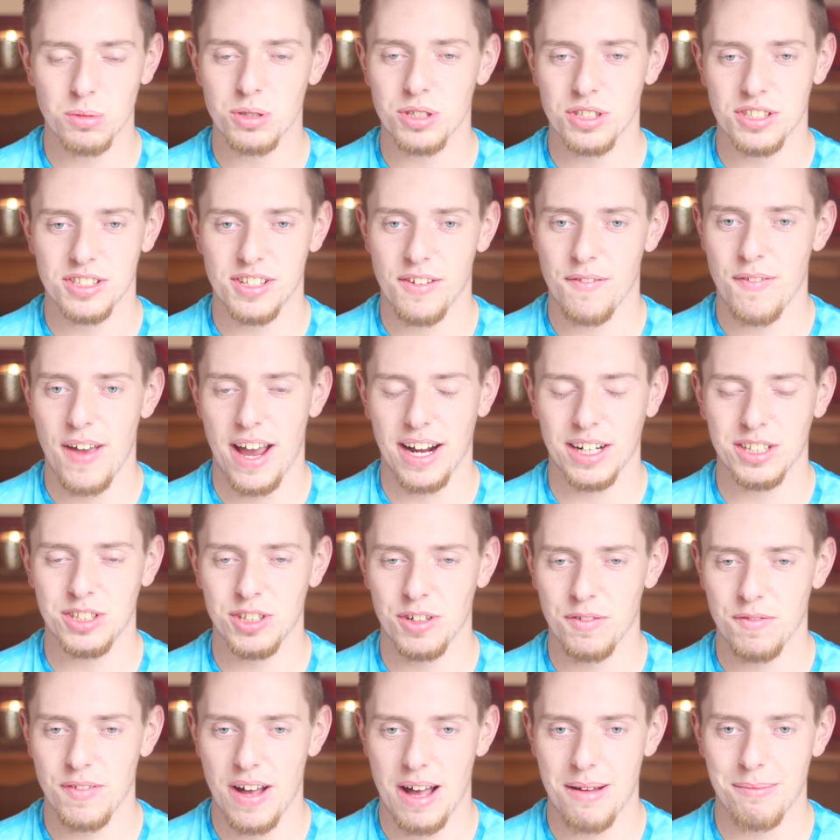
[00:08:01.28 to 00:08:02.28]
just affect
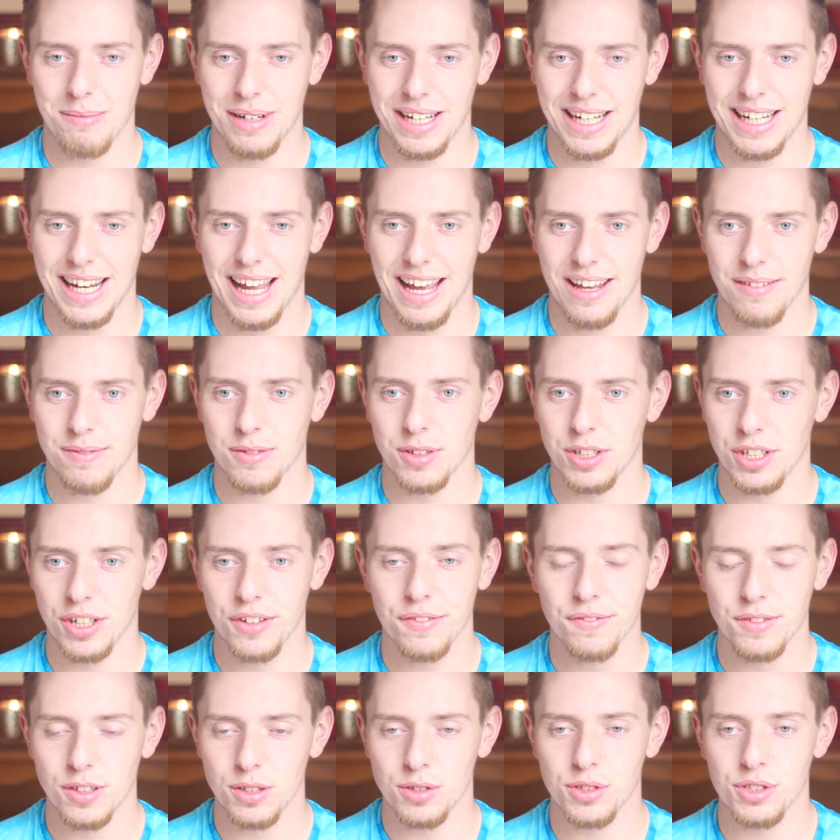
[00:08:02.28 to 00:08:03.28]
your family life or your
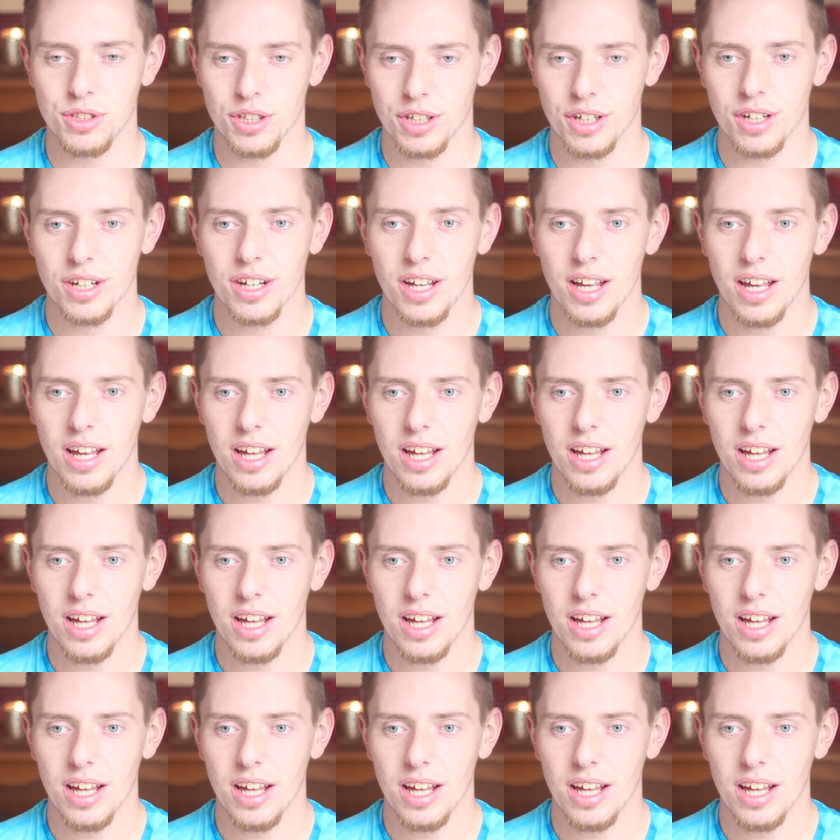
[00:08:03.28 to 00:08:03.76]
future.